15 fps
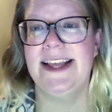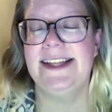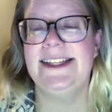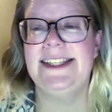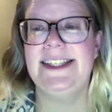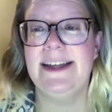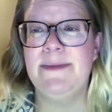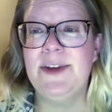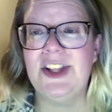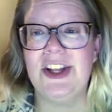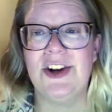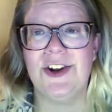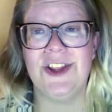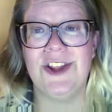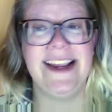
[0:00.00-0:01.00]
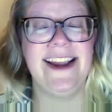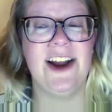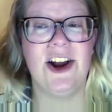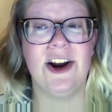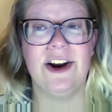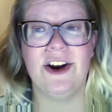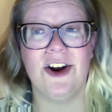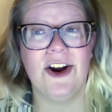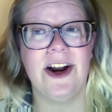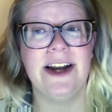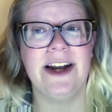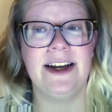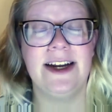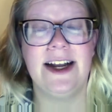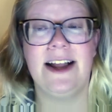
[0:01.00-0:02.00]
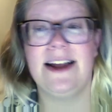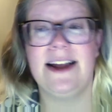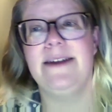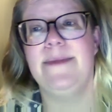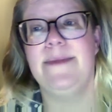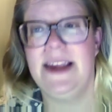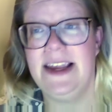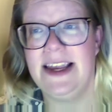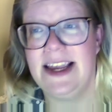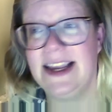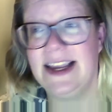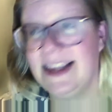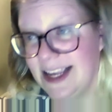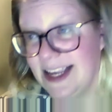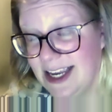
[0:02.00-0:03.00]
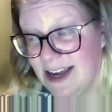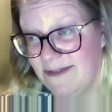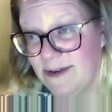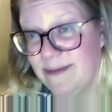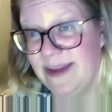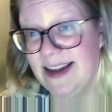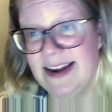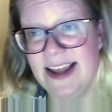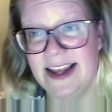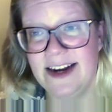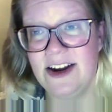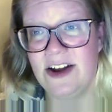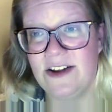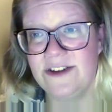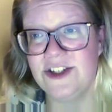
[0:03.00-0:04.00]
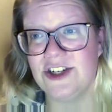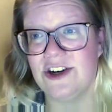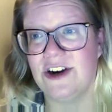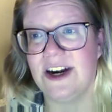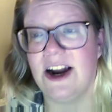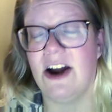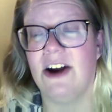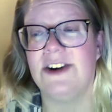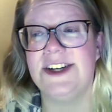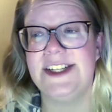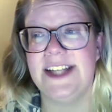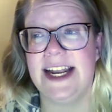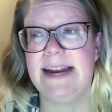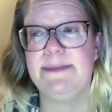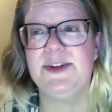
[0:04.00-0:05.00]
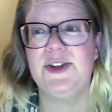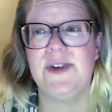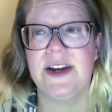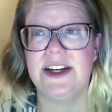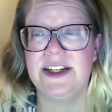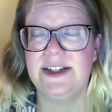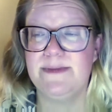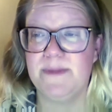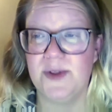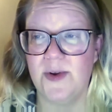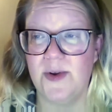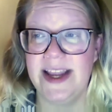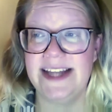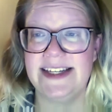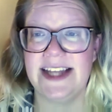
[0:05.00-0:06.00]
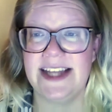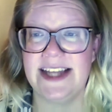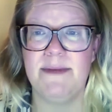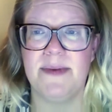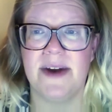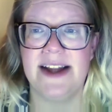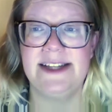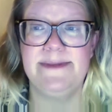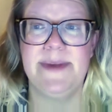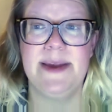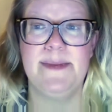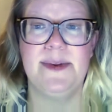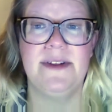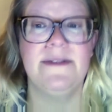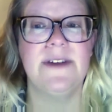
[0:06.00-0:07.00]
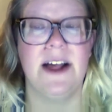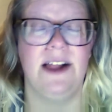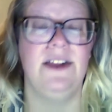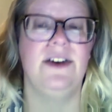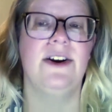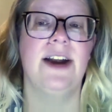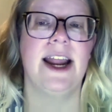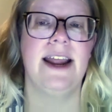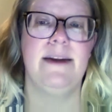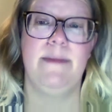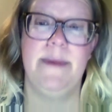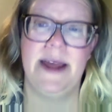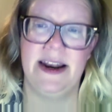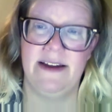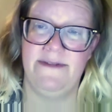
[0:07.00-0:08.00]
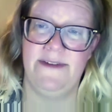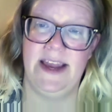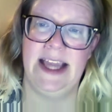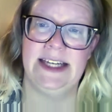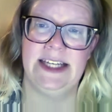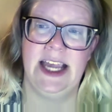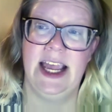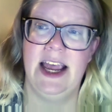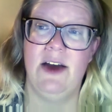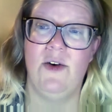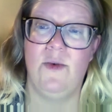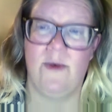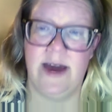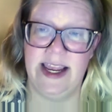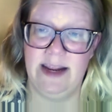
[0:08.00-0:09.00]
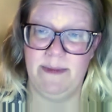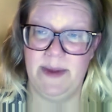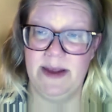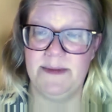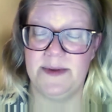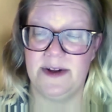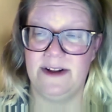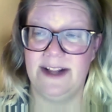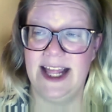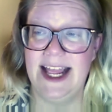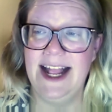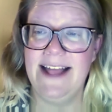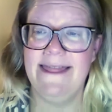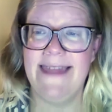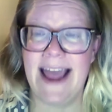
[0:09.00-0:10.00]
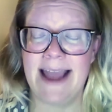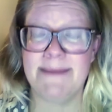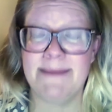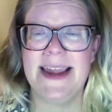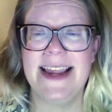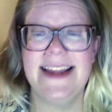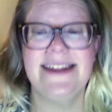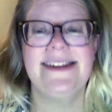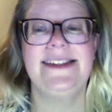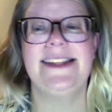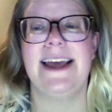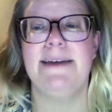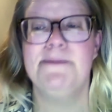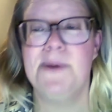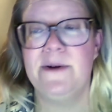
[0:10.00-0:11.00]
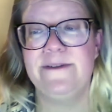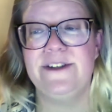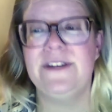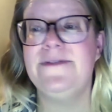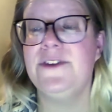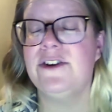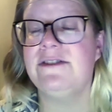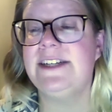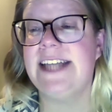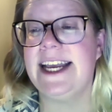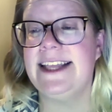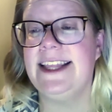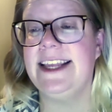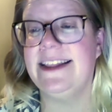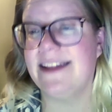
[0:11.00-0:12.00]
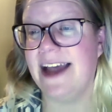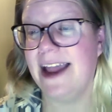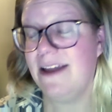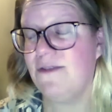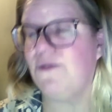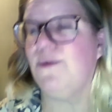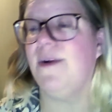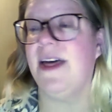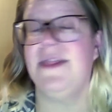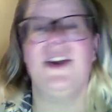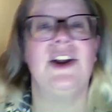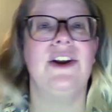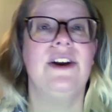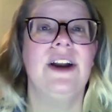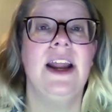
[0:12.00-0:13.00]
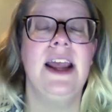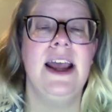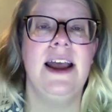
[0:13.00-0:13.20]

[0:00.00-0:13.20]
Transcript: Similarly, our current economy, government, and culture are set up to exploit and oppress people of color and benefit white people. That means that most of your daily life, whether